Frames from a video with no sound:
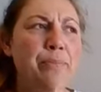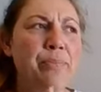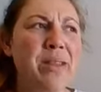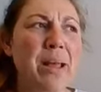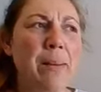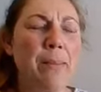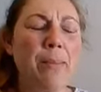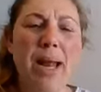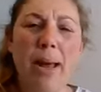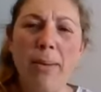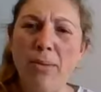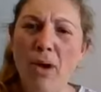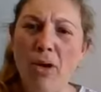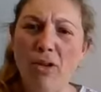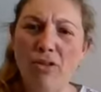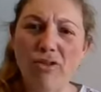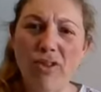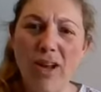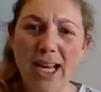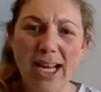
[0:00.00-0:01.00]
But I'm
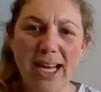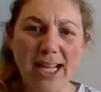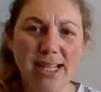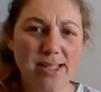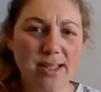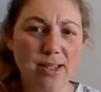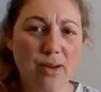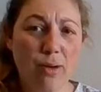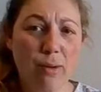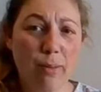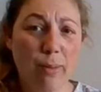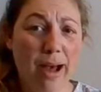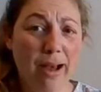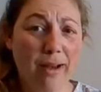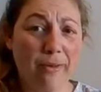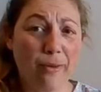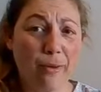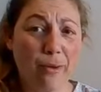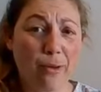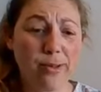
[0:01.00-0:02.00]
not ready to go back
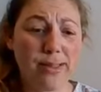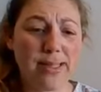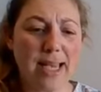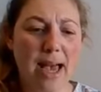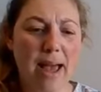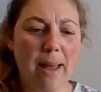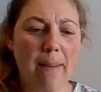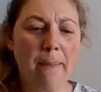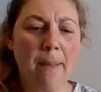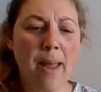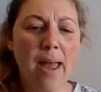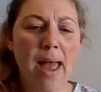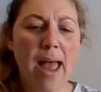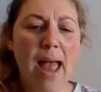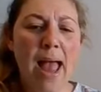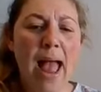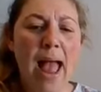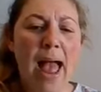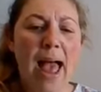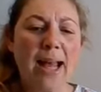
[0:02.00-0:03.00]
full time.
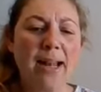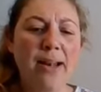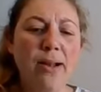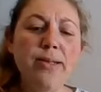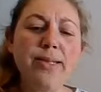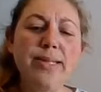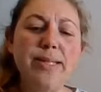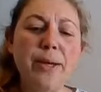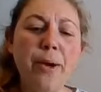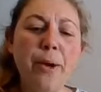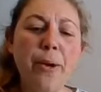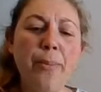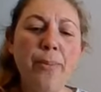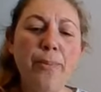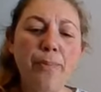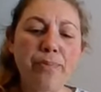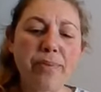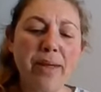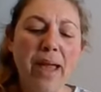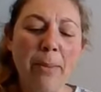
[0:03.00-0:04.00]
And also,
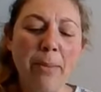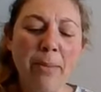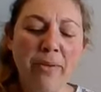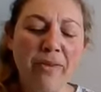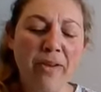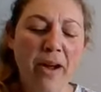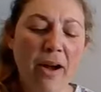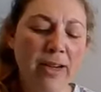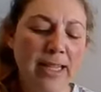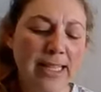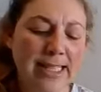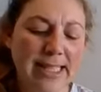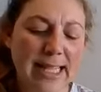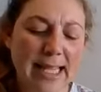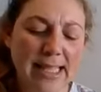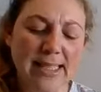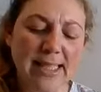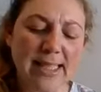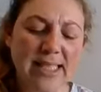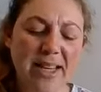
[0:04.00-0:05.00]
I'm a very
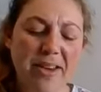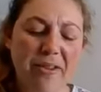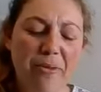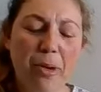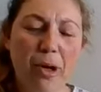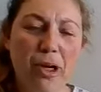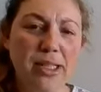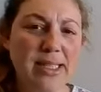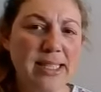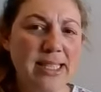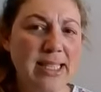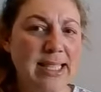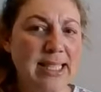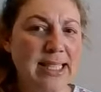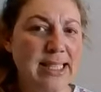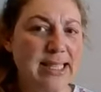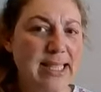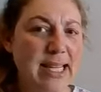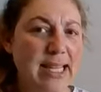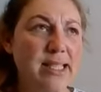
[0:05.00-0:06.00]
sensitive person in the
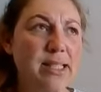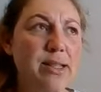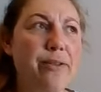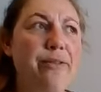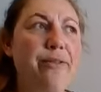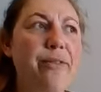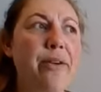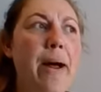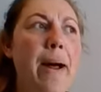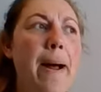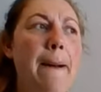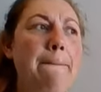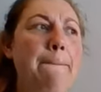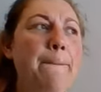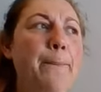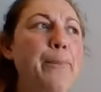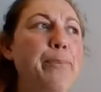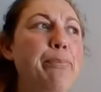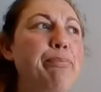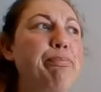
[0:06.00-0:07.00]
sense of
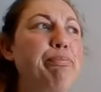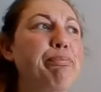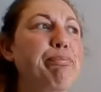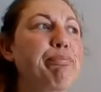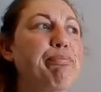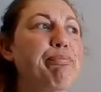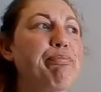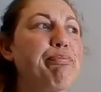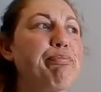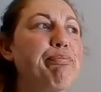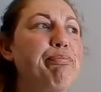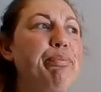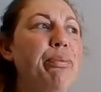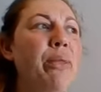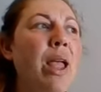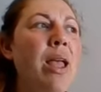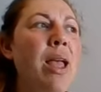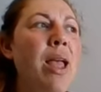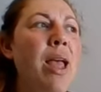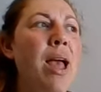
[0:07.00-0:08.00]
a
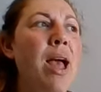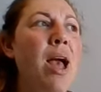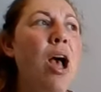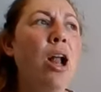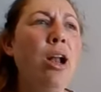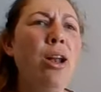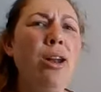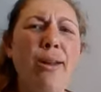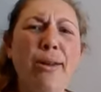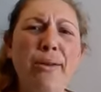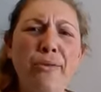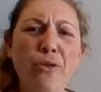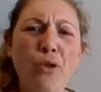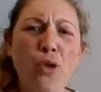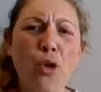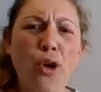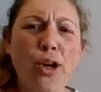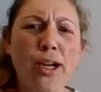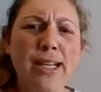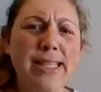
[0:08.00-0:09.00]
lot of
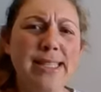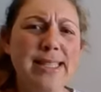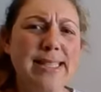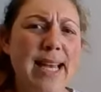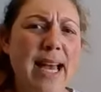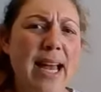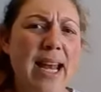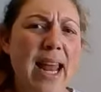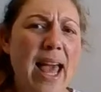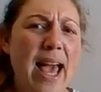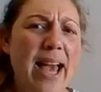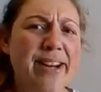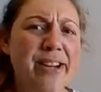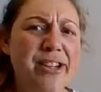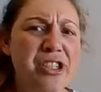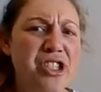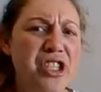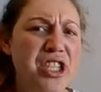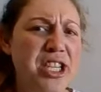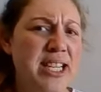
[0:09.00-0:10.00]
noise and
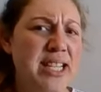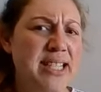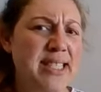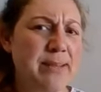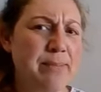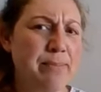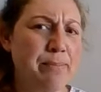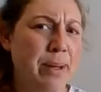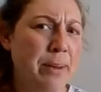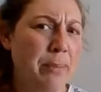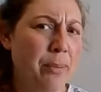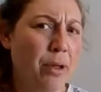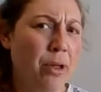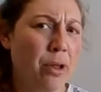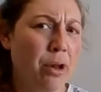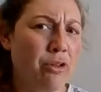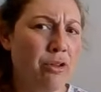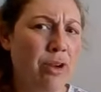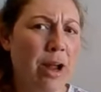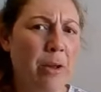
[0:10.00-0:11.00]
energies and people
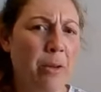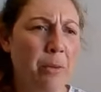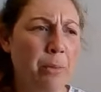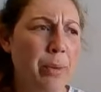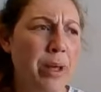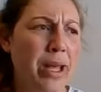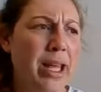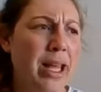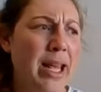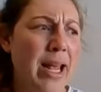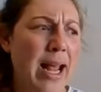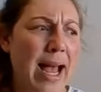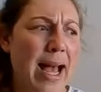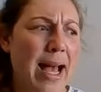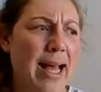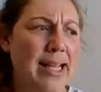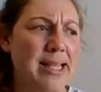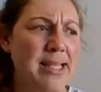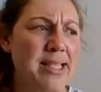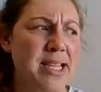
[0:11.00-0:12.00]
around me.
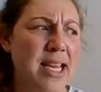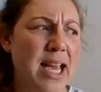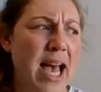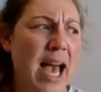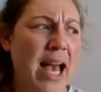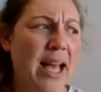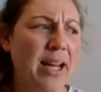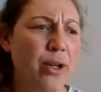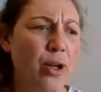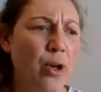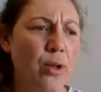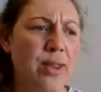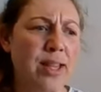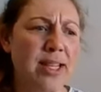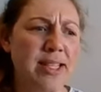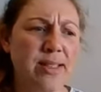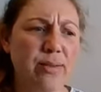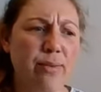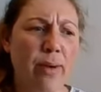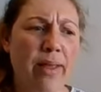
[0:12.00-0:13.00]
And I
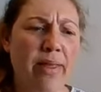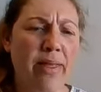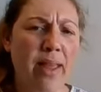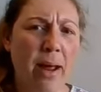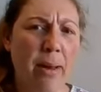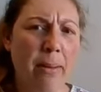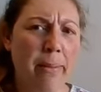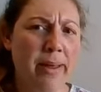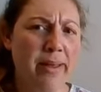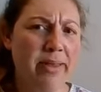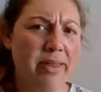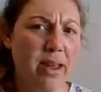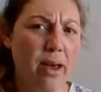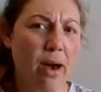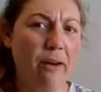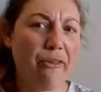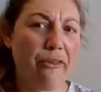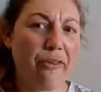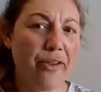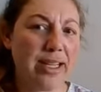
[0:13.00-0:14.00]
noticed when I'm at the
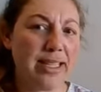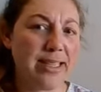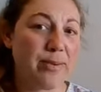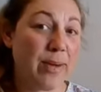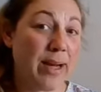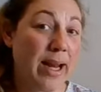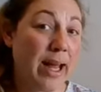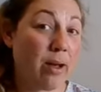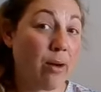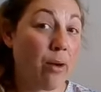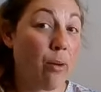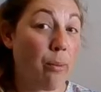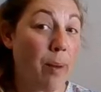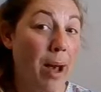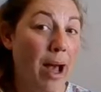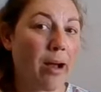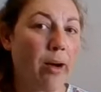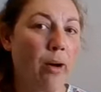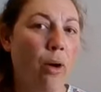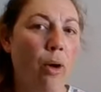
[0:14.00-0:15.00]
office, when I go
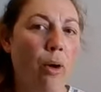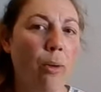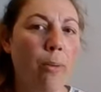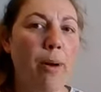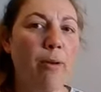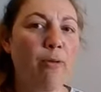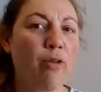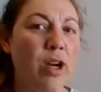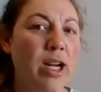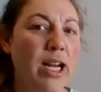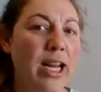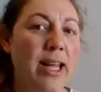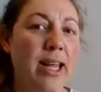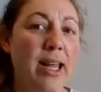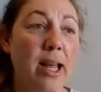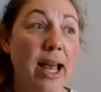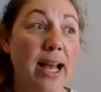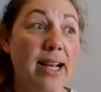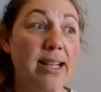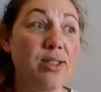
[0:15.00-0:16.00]
back home, I'm really
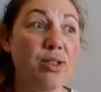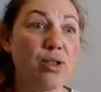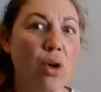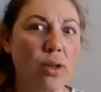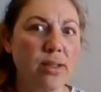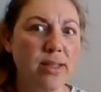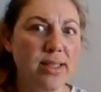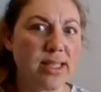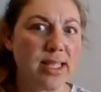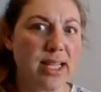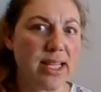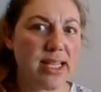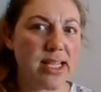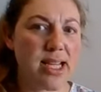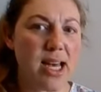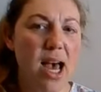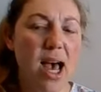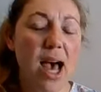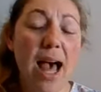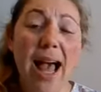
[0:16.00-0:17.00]
exhausted.
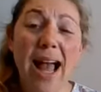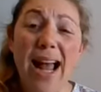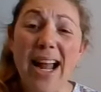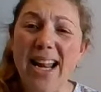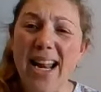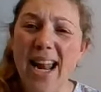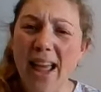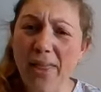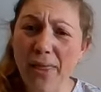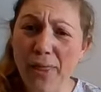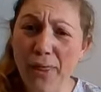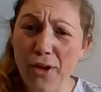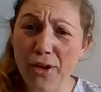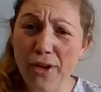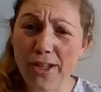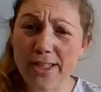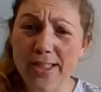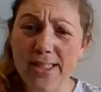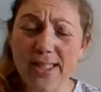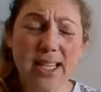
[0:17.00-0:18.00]
Like
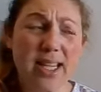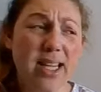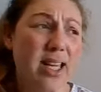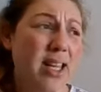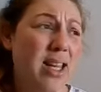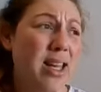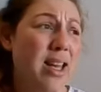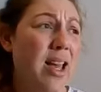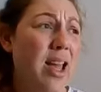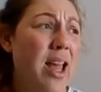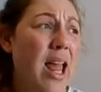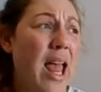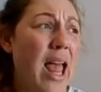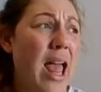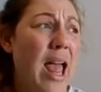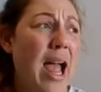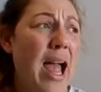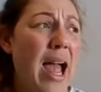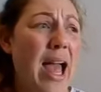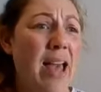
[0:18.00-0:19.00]
Thursday.
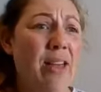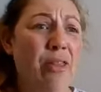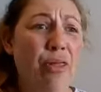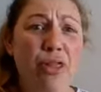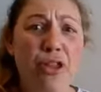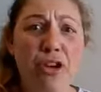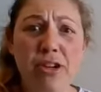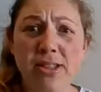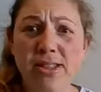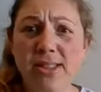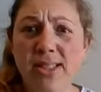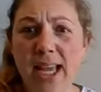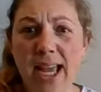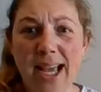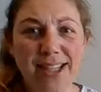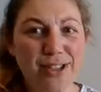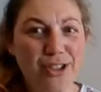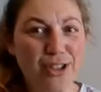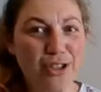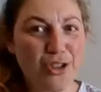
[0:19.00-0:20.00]
And Thursday,
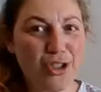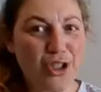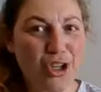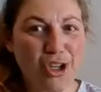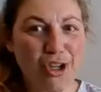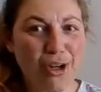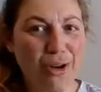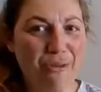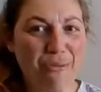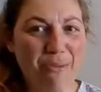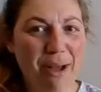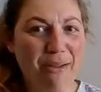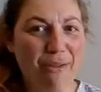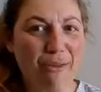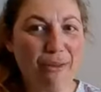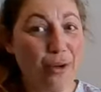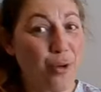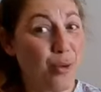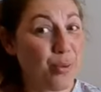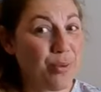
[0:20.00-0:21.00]
I just turned off my
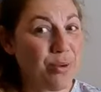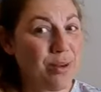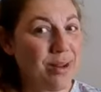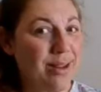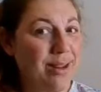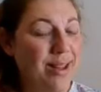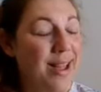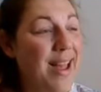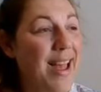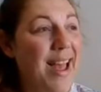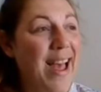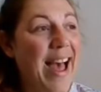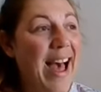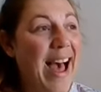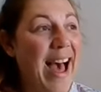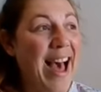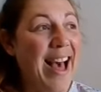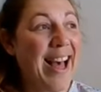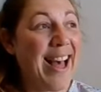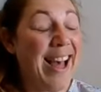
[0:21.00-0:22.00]
phone
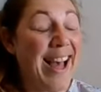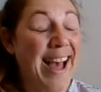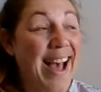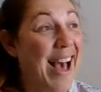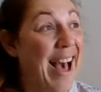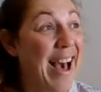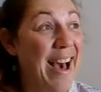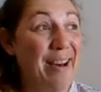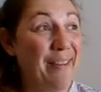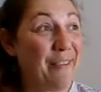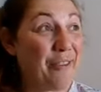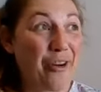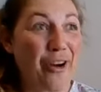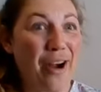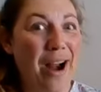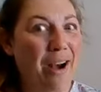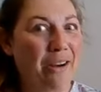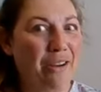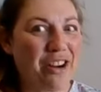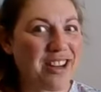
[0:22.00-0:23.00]
for
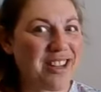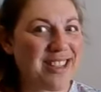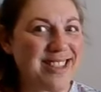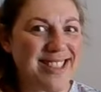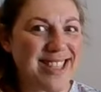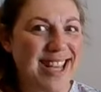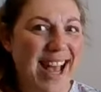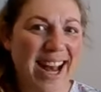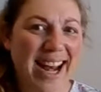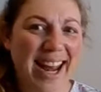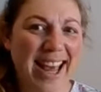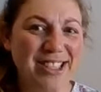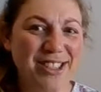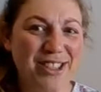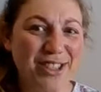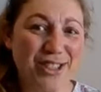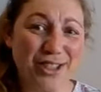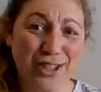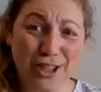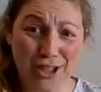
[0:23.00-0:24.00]
hours and I
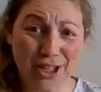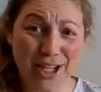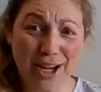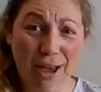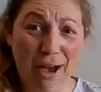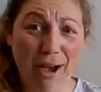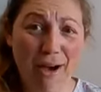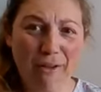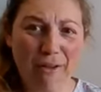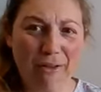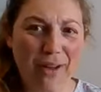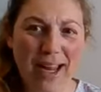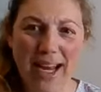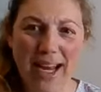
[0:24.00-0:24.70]
just turned it off and I